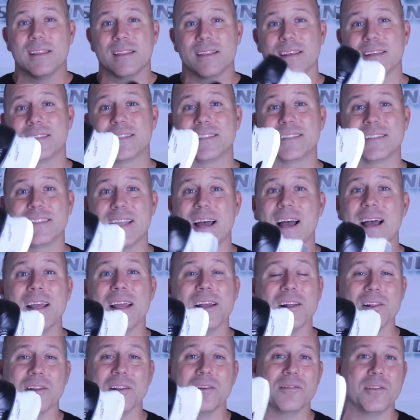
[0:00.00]
the
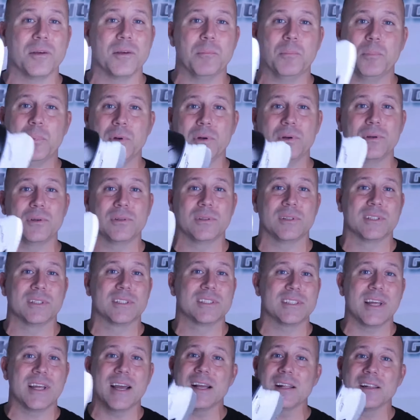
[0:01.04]
style of the boot, the
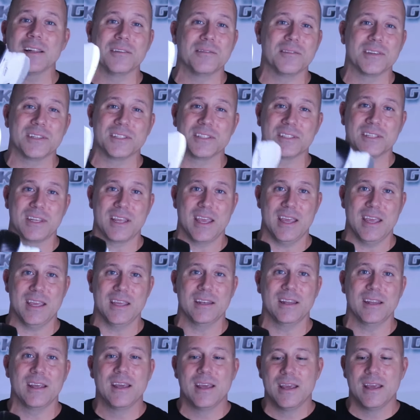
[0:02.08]
style of the
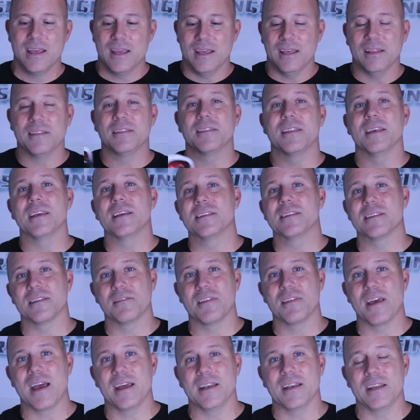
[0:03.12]
skate, and things of
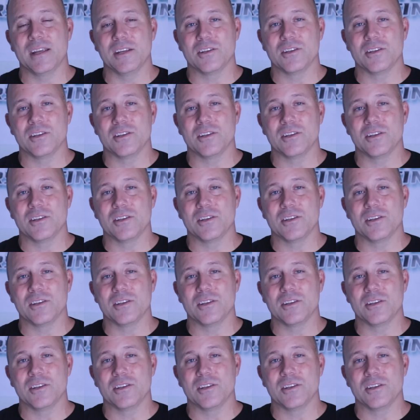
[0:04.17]
that